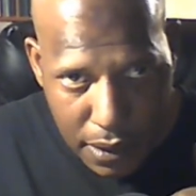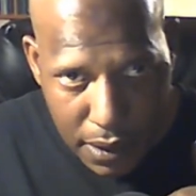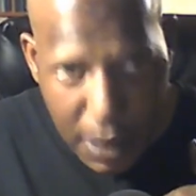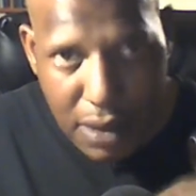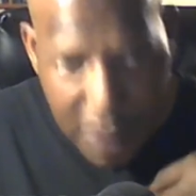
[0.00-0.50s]

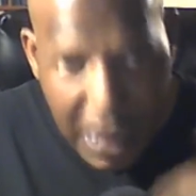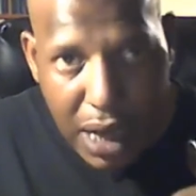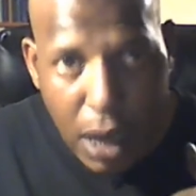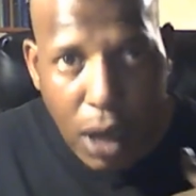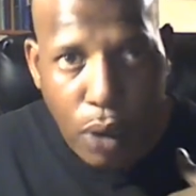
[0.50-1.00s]
as I
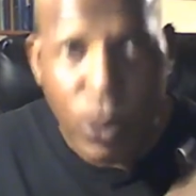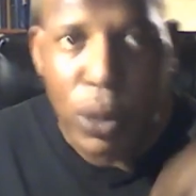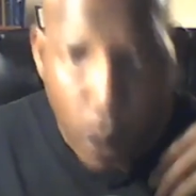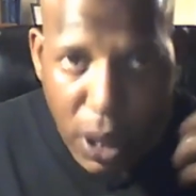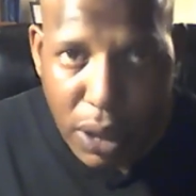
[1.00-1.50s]

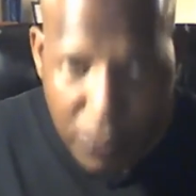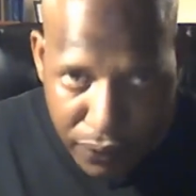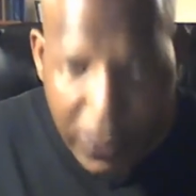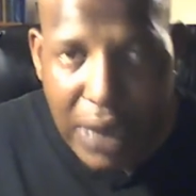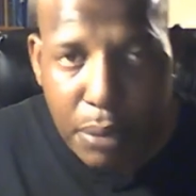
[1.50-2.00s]
rewind the
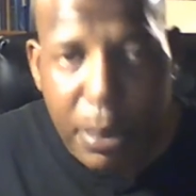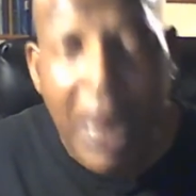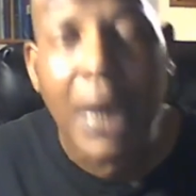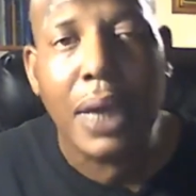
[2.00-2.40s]
fight back,